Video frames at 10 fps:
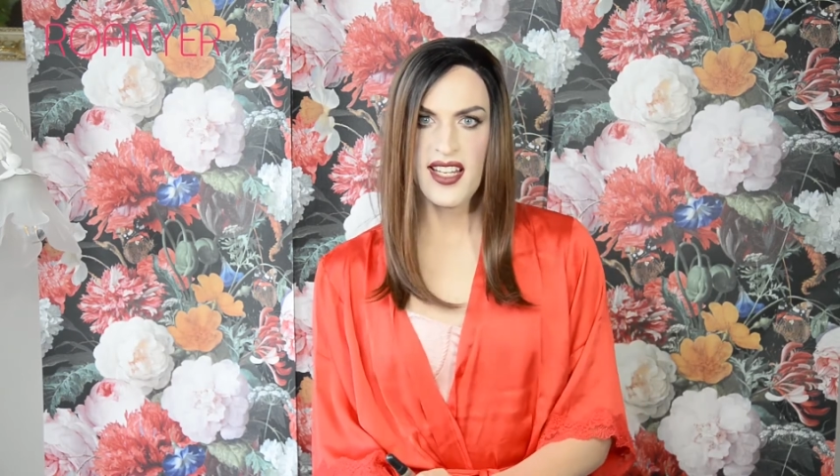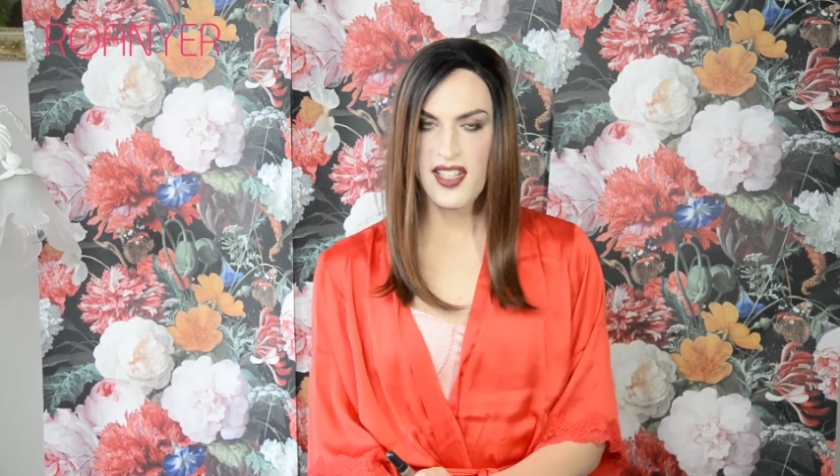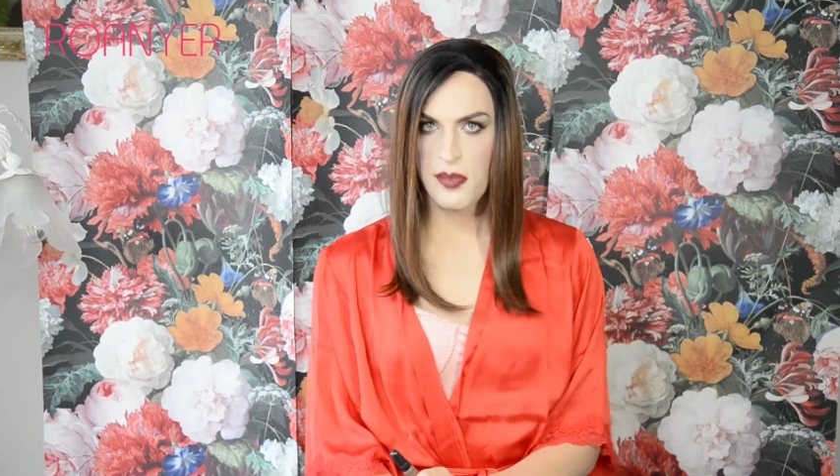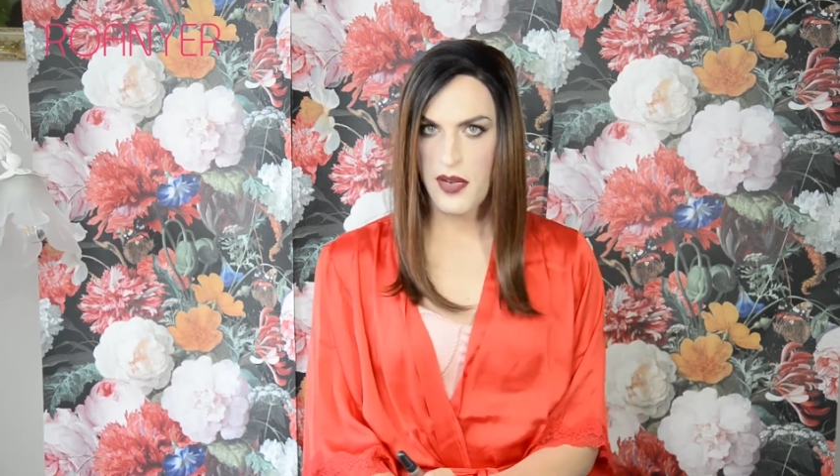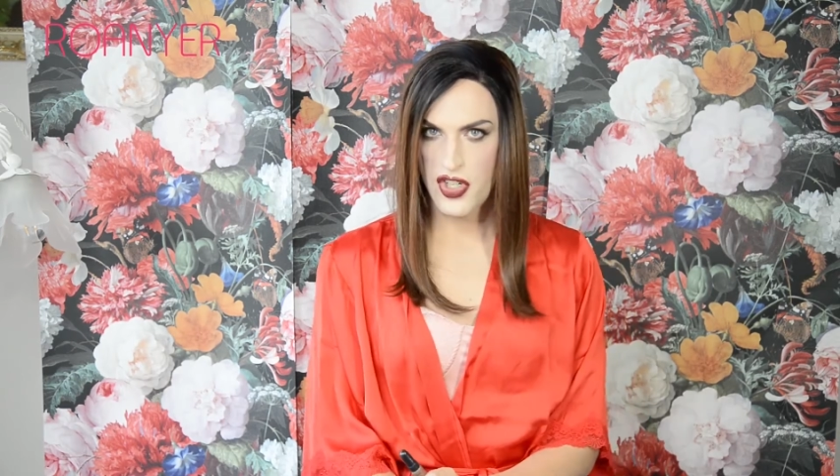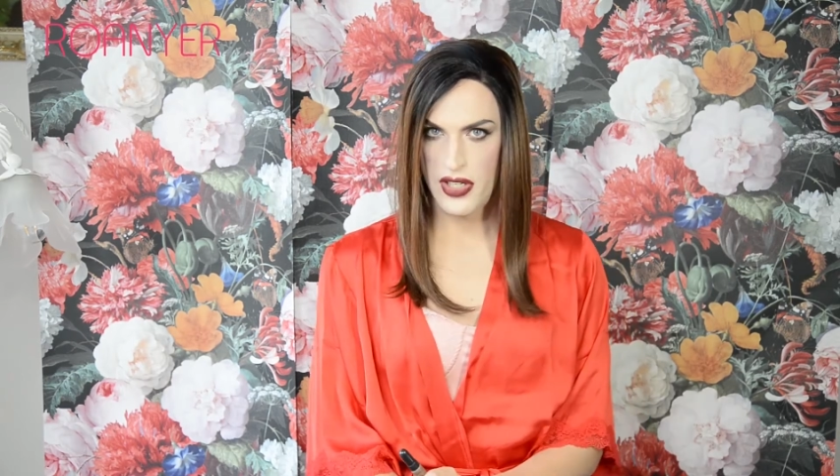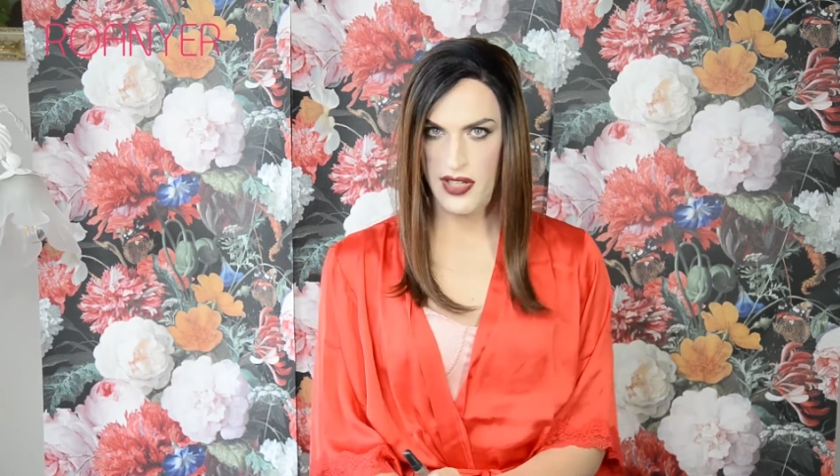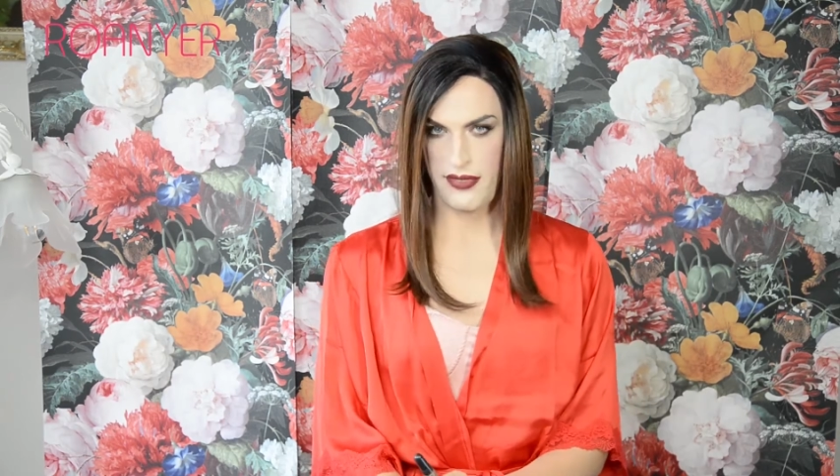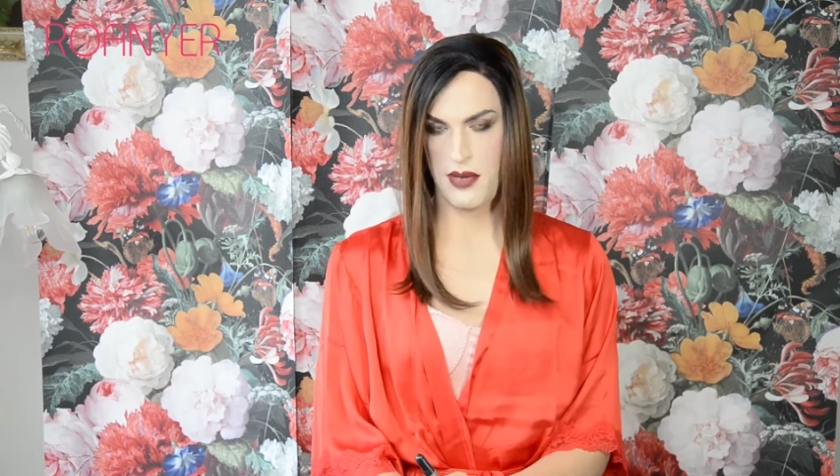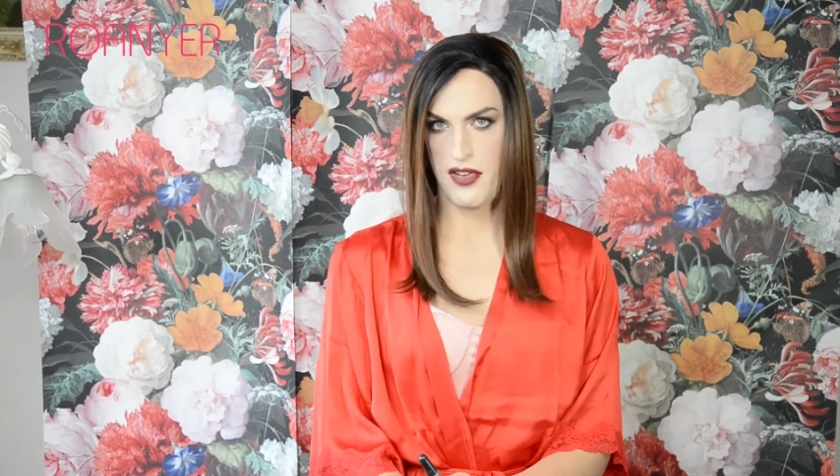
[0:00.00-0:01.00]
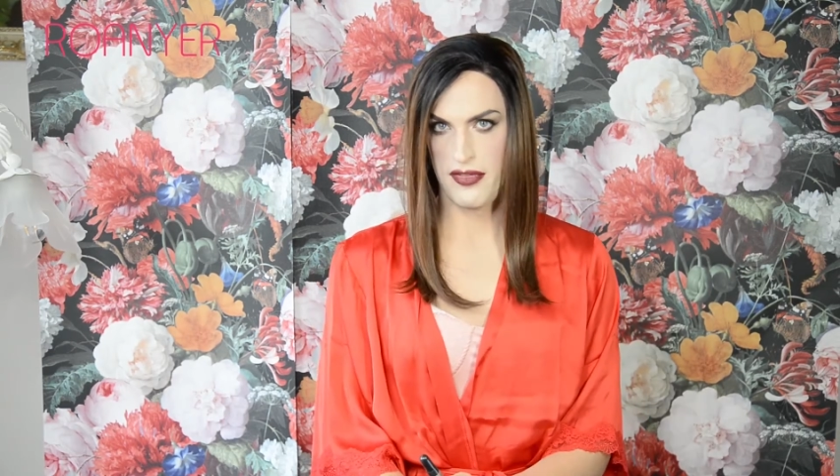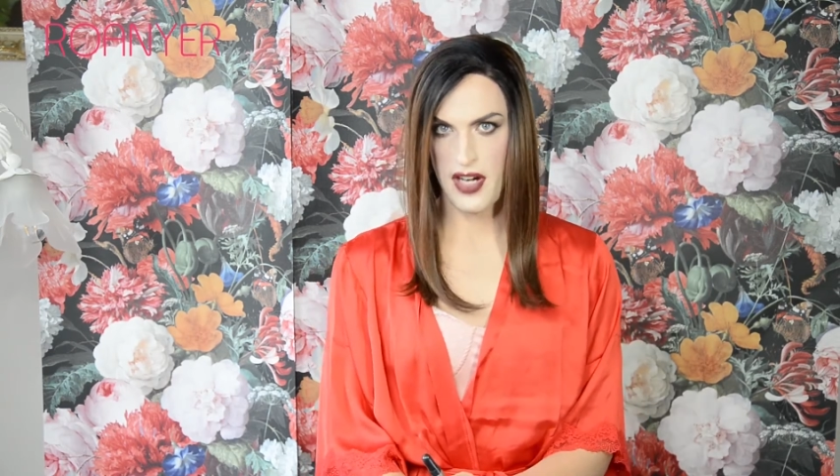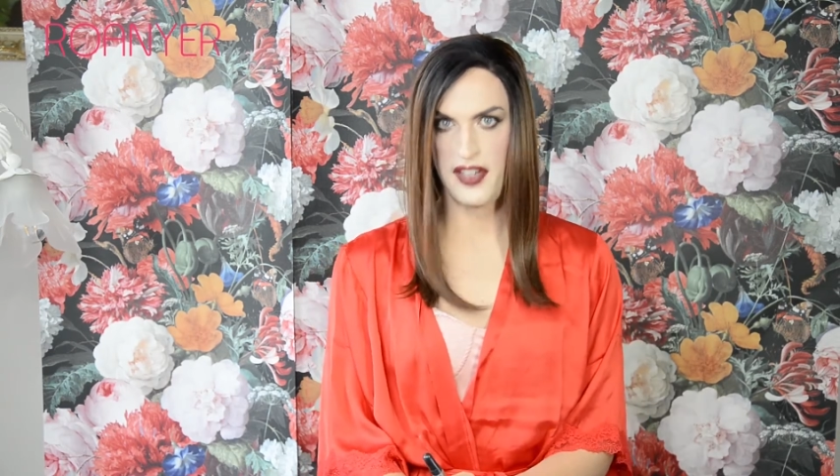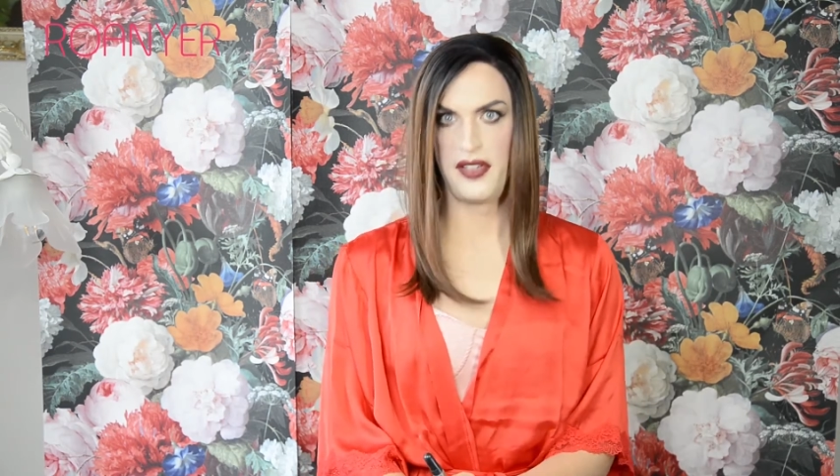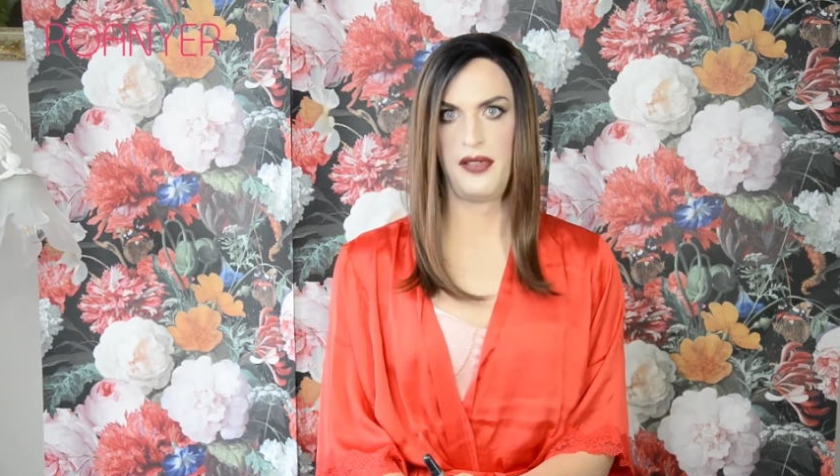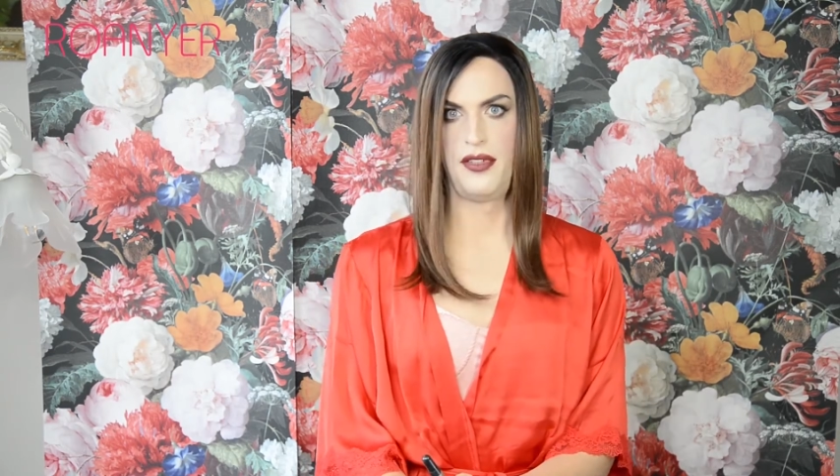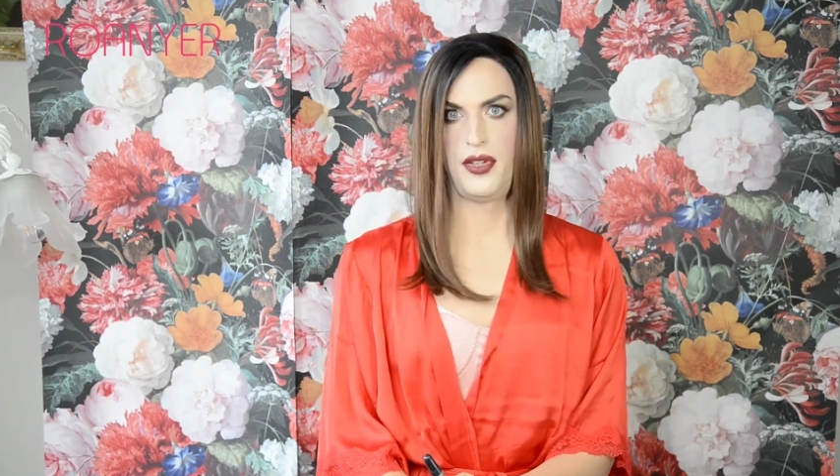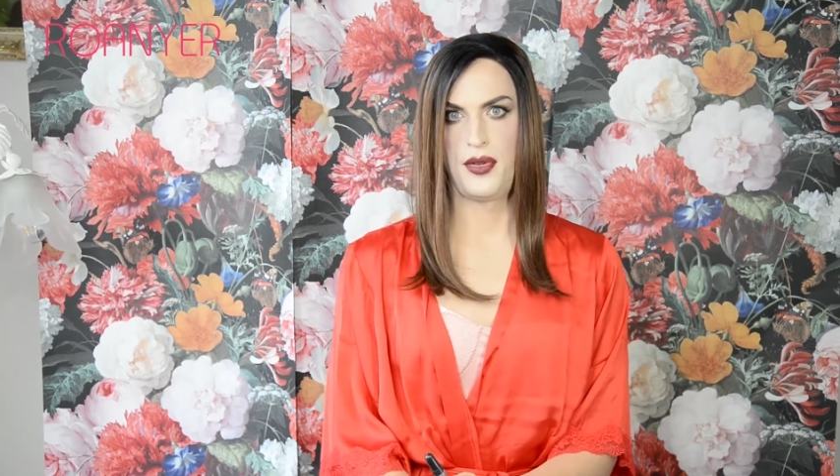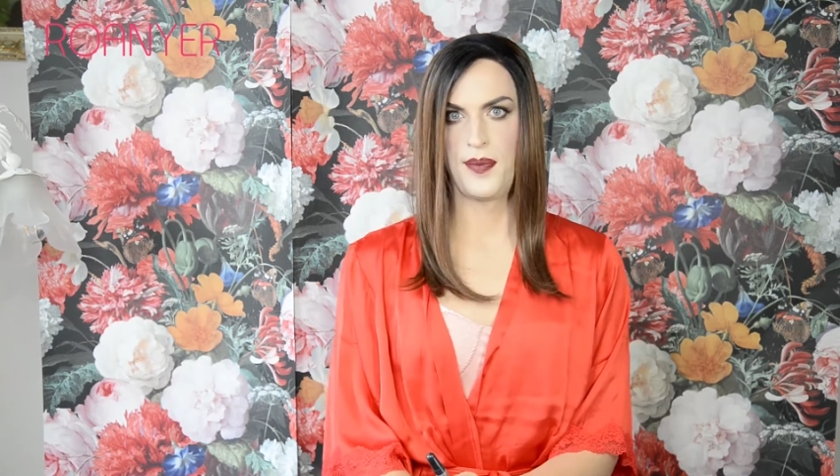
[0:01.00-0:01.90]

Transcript: especially from a frontal view.